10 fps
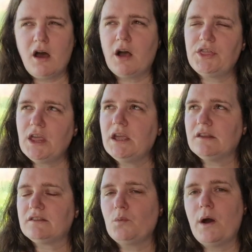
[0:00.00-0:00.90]
I think
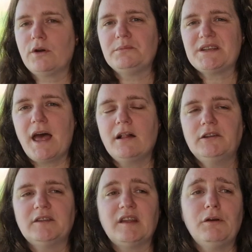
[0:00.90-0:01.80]
it's the Welcome to
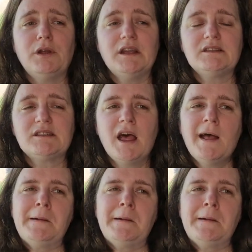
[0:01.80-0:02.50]
Hell series.